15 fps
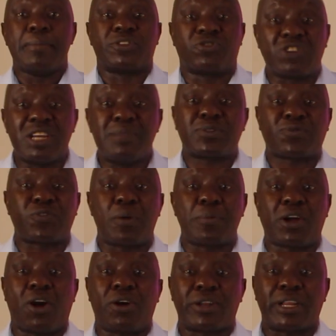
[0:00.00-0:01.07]
dreams from
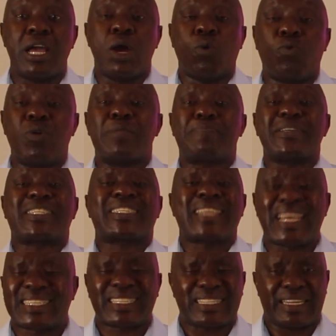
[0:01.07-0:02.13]
God will be
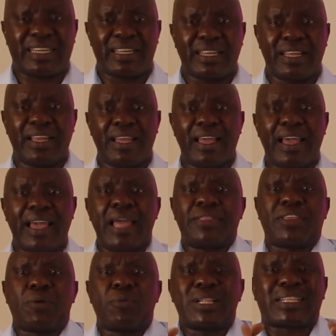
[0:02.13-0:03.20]
tested,
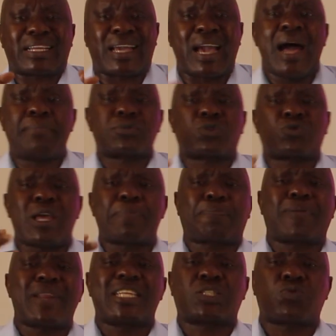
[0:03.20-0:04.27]
and they will come to a
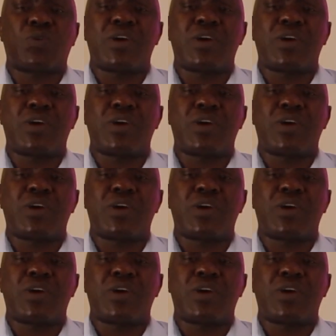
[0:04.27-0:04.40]
place